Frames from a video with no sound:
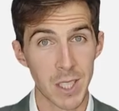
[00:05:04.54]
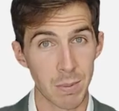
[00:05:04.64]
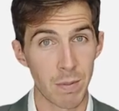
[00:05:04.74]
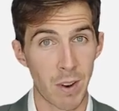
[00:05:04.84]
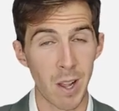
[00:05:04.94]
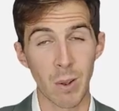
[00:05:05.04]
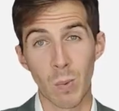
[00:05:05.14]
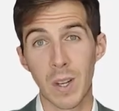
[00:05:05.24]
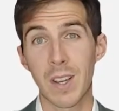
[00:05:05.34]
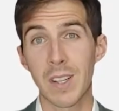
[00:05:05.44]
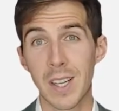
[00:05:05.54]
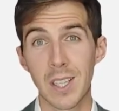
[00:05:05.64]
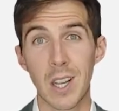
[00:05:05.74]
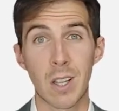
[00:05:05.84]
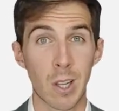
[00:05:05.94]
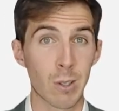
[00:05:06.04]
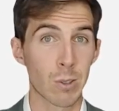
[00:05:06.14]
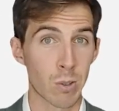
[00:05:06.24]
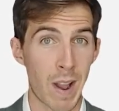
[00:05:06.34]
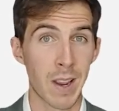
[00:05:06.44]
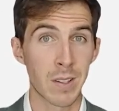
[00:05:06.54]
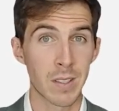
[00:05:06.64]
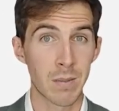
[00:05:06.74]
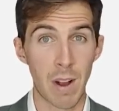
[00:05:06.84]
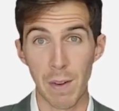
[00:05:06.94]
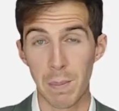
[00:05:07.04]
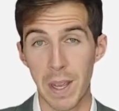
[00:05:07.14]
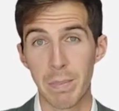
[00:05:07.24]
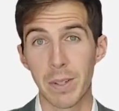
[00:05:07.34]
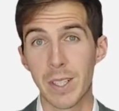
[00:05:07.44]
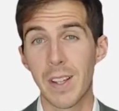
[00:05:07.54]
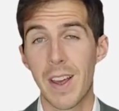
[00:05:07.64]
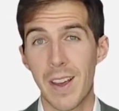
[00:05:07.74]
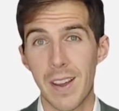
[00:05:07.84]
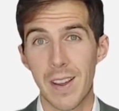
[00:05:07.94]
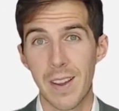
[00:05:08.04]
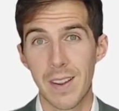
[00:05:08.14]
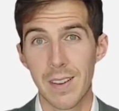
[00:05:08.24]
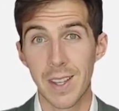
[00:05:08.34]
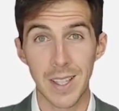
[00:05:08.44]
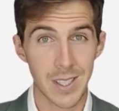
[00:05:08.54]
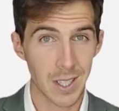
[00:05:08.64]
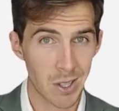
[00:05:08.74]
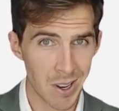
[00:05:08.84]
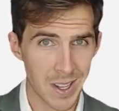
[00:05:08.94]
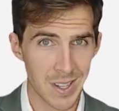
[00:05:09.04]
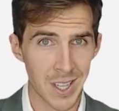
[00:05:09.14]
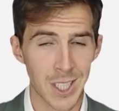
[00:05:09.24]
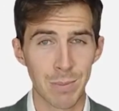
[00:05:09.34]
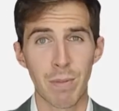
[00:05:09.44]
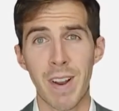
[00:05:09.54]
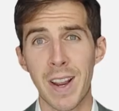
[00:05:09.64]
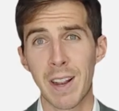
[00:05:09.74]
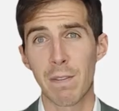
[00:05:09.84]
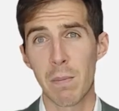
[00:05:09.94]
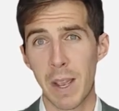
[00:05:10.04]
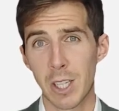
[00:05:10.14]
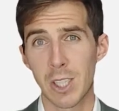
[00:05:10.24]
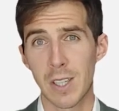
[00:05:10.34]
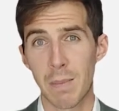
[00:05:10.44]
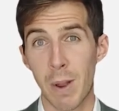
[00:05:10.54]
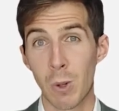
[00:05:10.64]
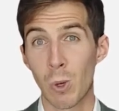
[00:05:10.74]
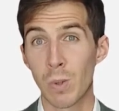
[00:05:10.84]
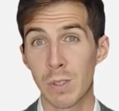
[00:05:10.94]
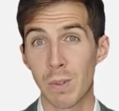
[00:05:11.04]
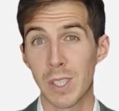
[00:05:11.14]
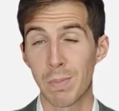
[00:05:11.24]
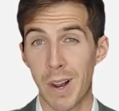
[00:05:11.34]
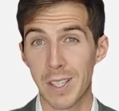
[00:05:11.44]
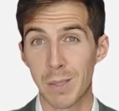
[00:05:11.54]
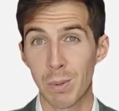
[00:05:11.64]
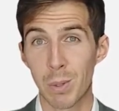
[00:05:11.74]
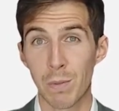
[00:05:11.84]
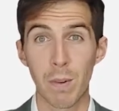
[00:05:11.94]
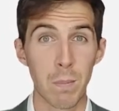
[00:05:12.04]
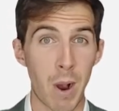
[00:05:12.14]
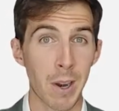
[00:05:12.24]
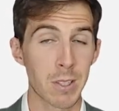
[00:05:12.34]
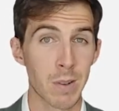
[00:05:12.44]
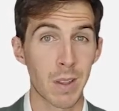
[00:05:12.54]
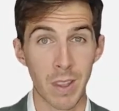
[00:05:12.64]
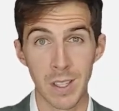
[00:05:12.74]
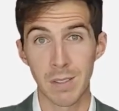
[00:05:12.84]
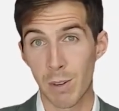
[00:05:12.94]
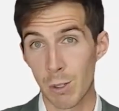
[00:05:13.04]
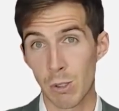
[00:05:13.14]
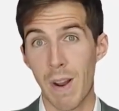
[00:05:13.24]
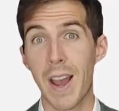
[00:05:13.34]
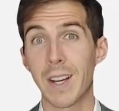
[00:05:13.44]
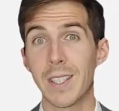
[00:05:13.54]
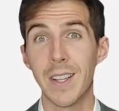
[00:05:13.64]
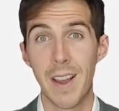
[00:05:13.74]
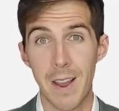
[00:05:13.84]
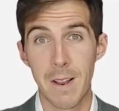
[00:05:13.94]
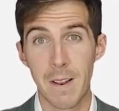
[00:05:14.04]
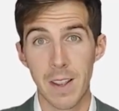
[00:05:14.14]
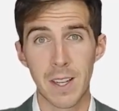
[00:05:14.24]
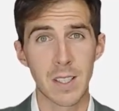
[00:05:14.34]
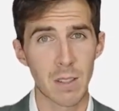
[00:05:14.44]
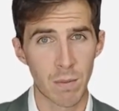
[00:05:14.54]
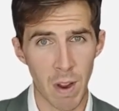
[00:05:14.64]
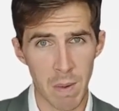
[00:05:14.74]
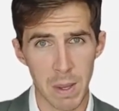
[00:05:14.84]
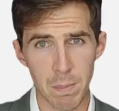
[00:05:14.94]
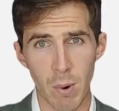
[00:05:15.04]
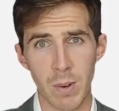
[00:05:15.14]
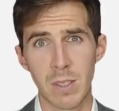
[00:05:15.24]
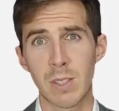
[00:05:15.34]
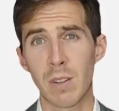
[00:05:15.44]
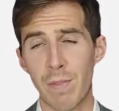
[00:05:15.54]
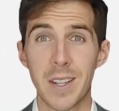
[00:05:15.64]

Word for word: must be followed when conducting clinical trials involving people. It's a good idea to provide information about who is responsible for monitoring this for your trial. It is very important to